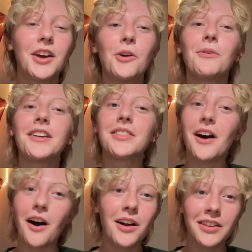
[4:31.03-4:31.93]
With
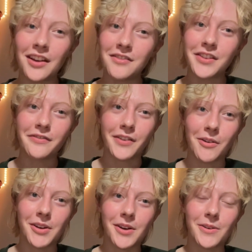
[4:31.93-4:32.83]
all of the
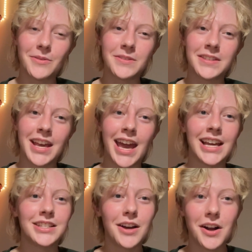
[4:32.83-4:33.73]
photos
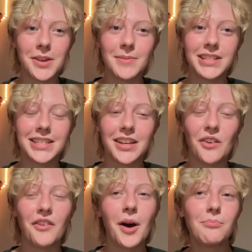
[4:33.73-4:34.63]
and documents that
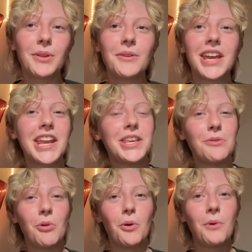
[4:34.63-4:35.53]
you've uploaded, you
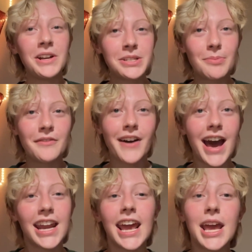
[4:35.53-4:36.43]
will want to
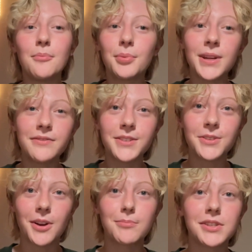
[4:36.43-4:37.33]
provide a brief
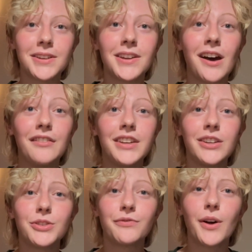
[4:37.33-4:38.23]
description of
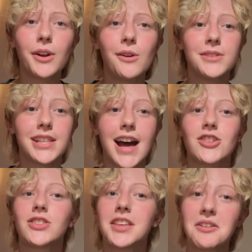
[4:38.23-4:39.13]
each
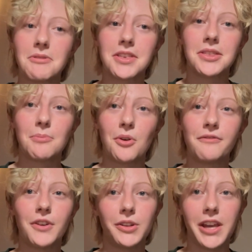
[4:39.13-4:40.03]
photo/thing within the
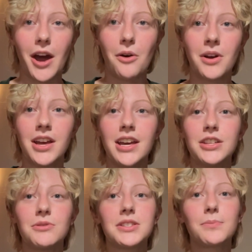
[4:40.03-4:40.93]
portfolio
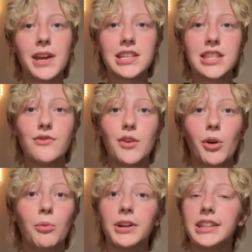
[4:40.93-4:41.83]
to explain to the
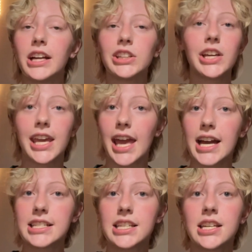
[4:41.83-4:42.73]
viewer what they are looking
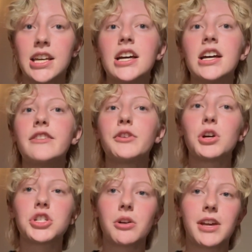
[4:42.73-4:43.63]
at. If you are
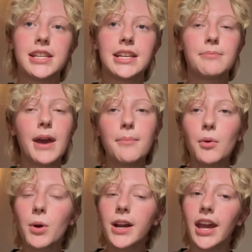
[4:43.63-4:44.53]
showcasing
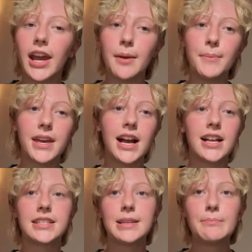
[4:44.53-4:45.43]
paperwork, it can be
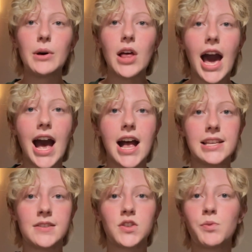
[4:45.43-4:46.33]
as simple
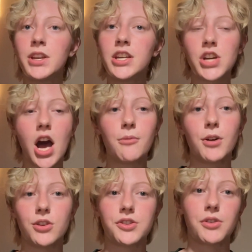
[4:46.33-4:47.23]
as Sweeney Todd
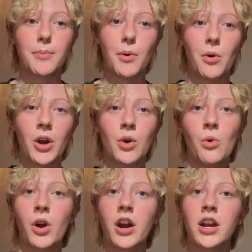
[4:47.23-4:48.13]
rehearsal report
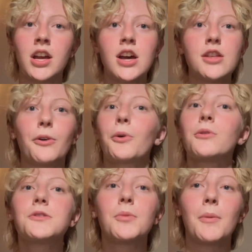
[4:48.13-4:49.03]
or the
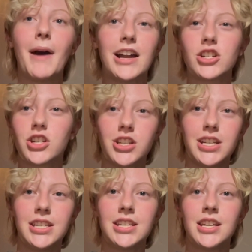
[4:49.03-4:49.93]
Crucible magic
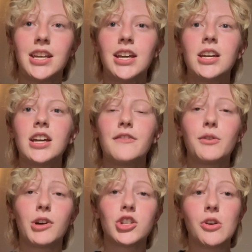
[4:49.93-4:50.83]
sheet. If
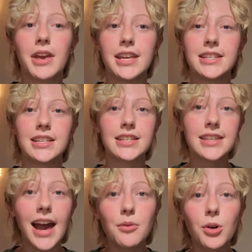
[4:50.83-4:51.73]
you are showcasing
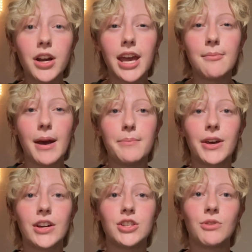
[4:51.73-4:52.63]
design work, it might be
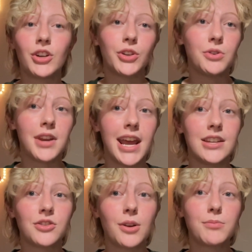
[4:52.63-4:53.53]
good to include a
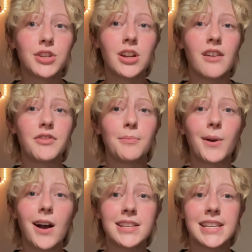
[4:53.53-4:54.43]
description of the
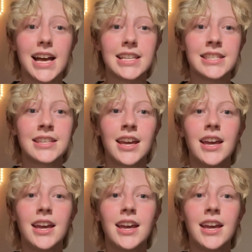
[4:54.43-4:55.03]
process.